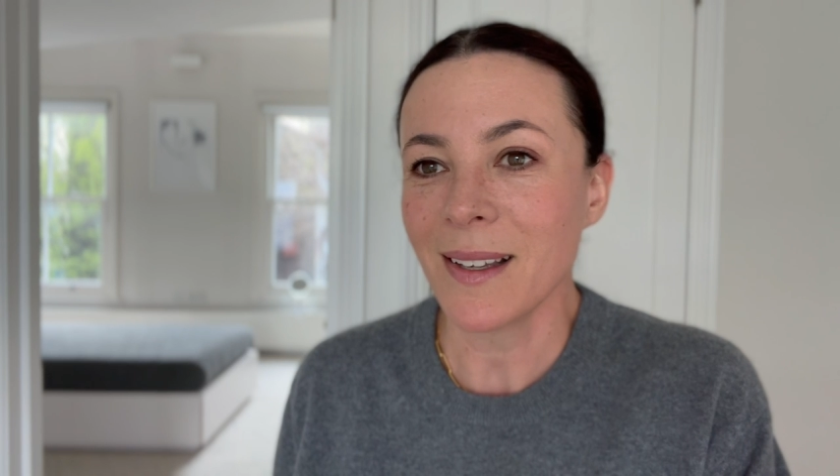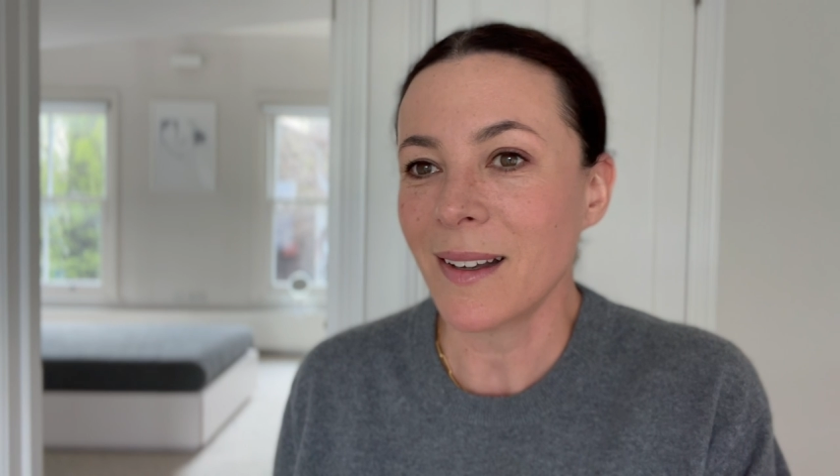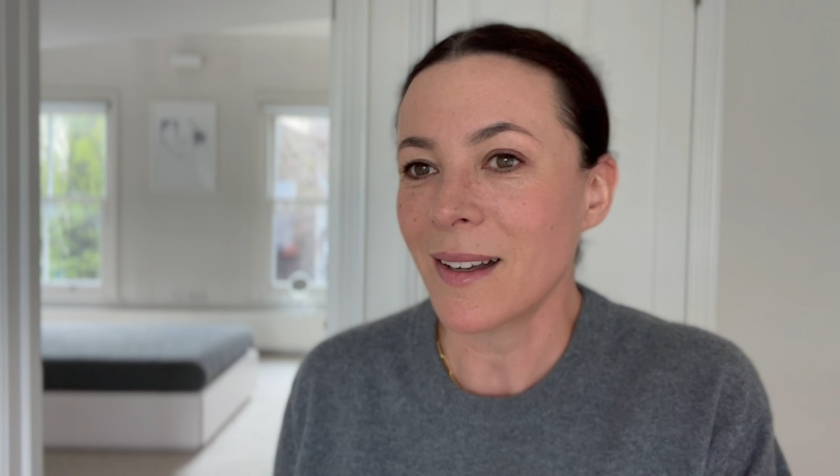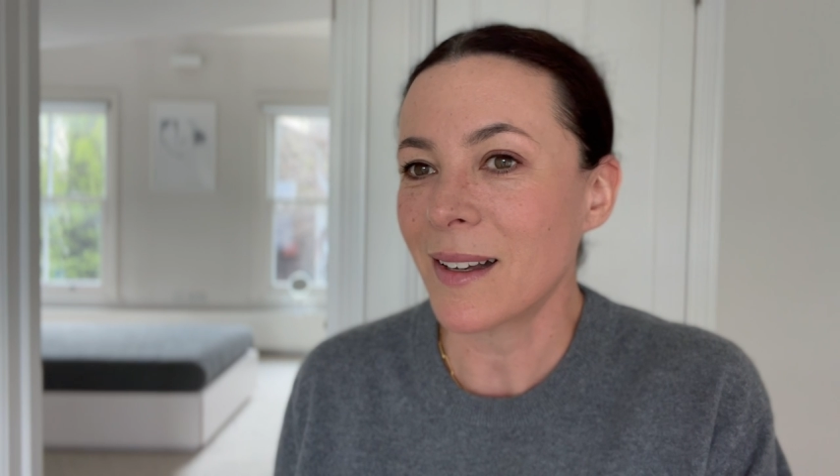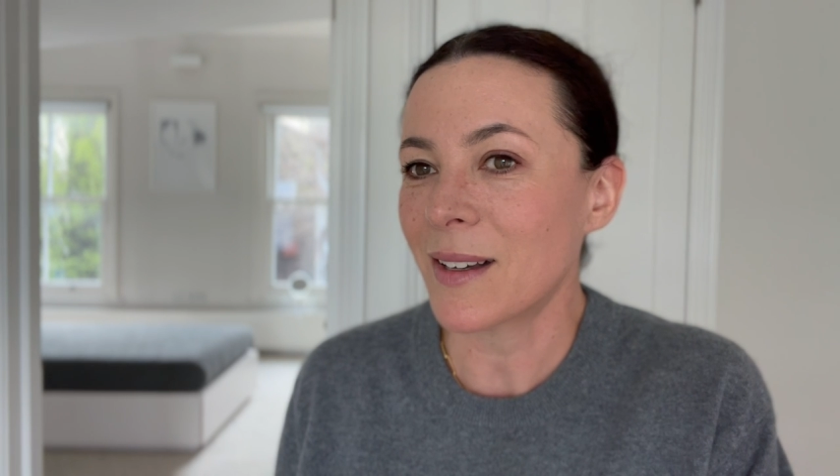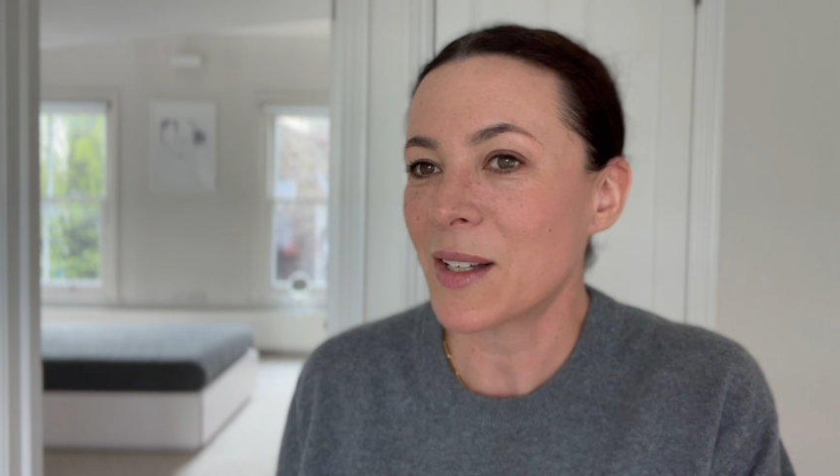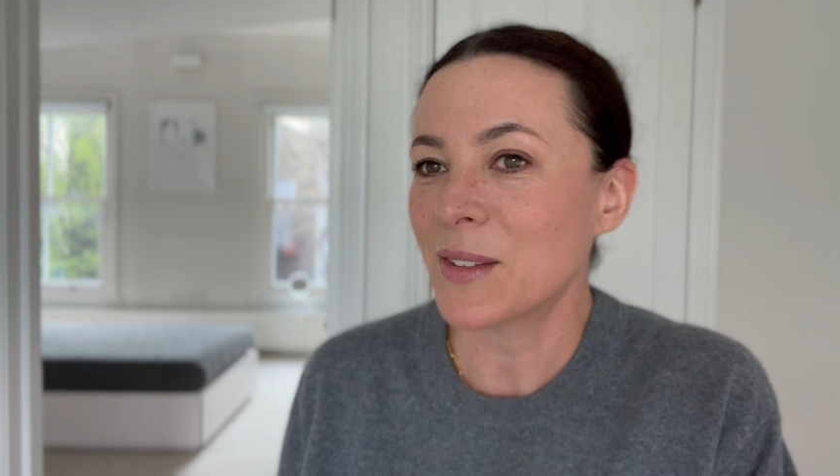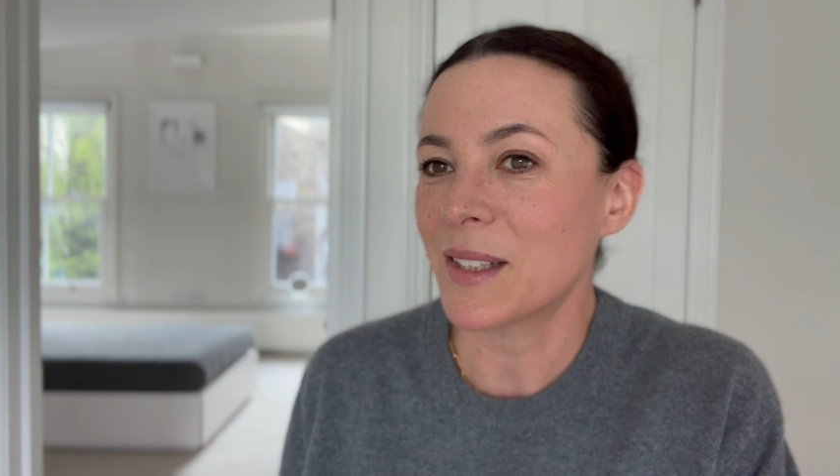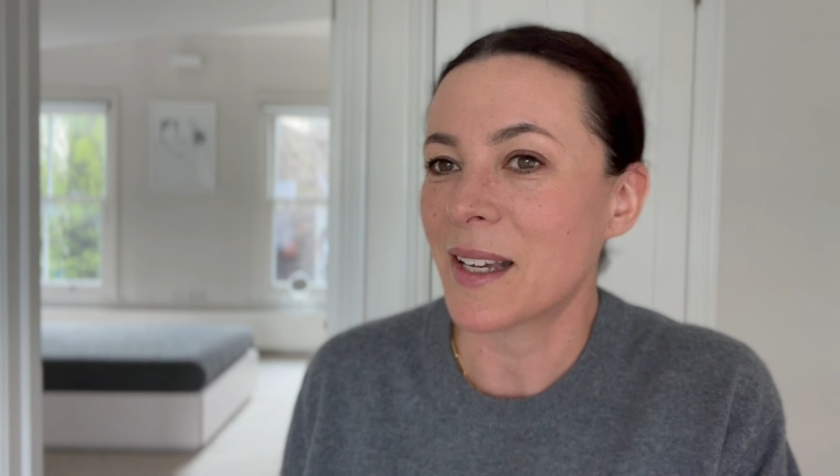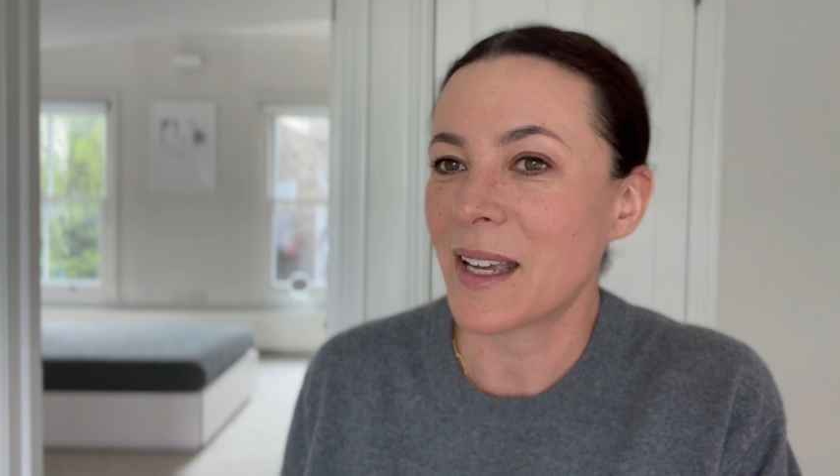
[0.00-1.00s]

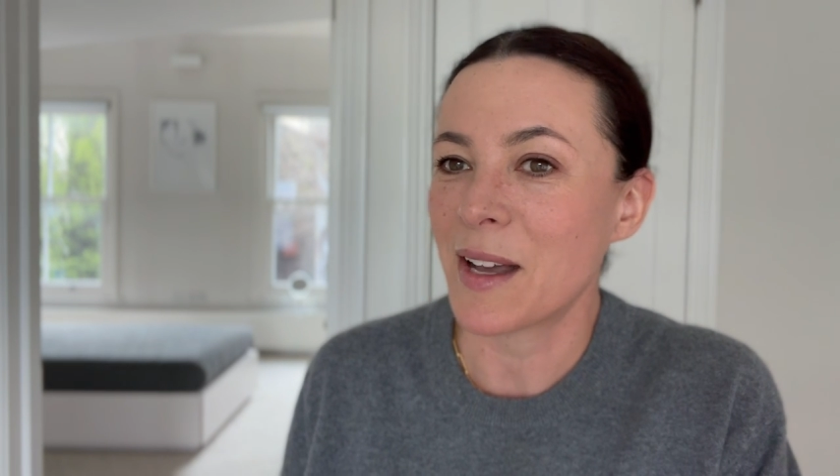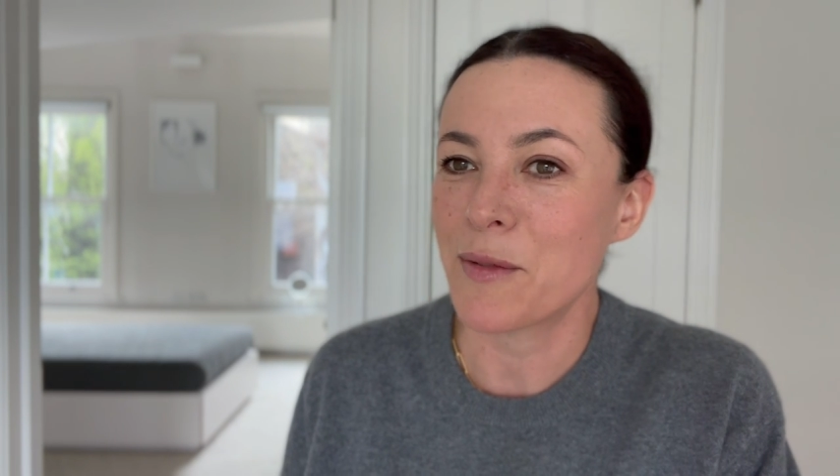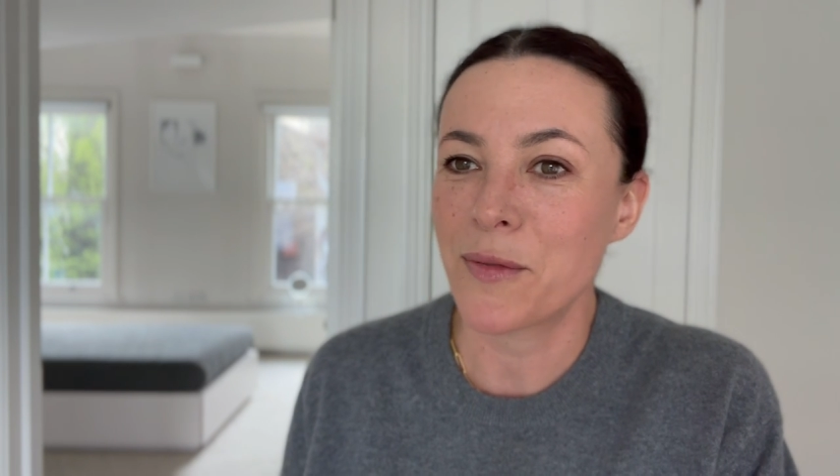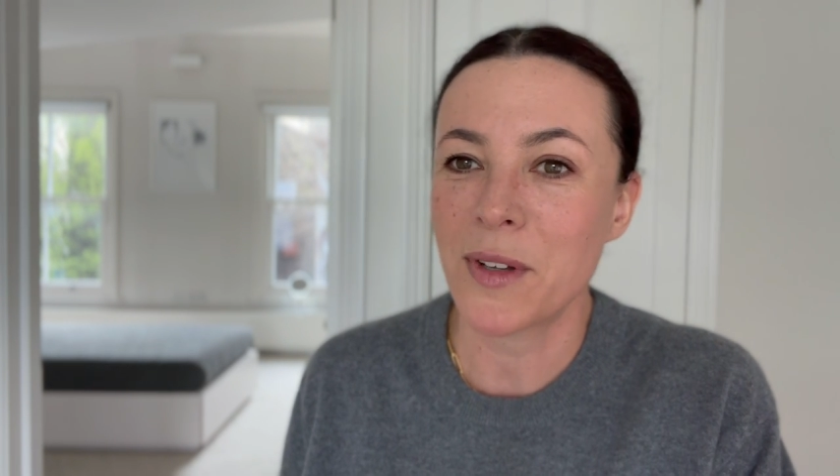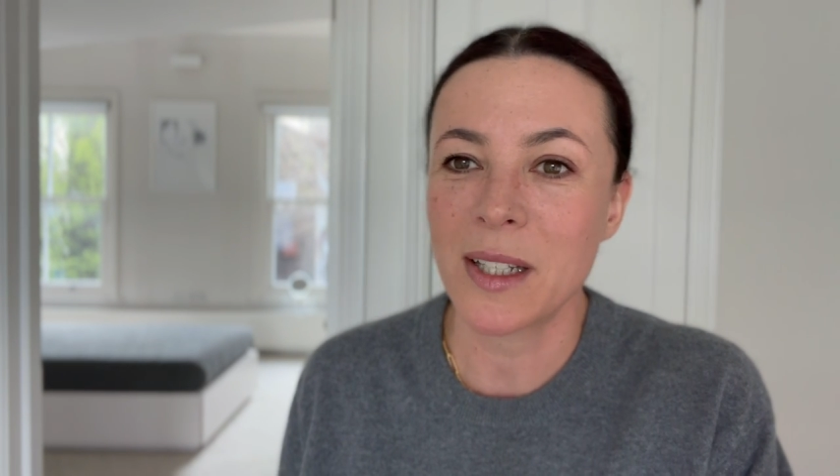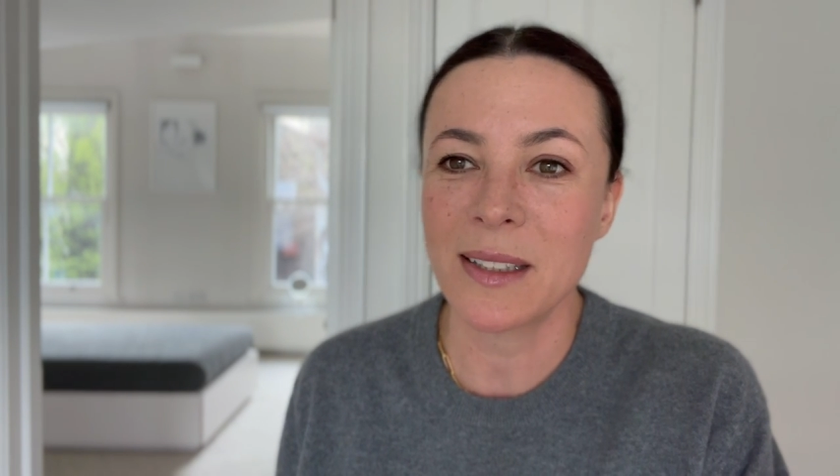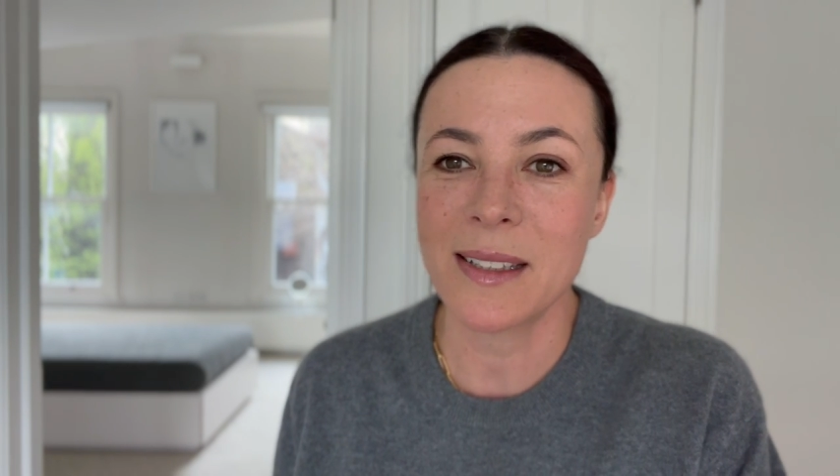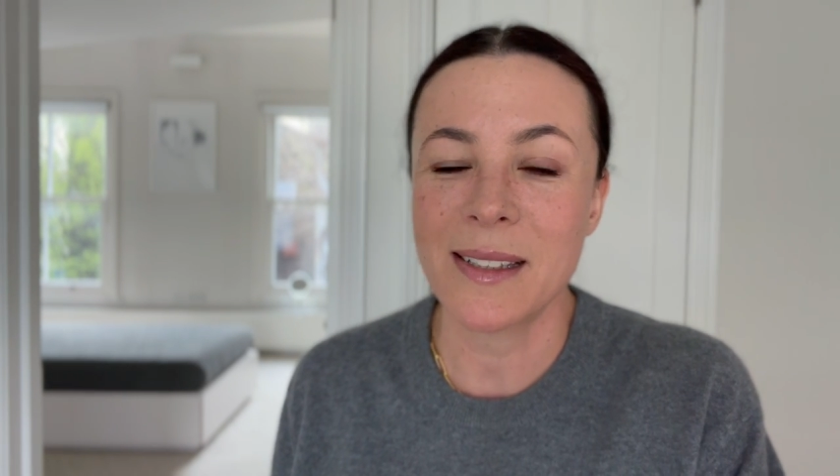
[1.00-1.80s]
Did I have fun?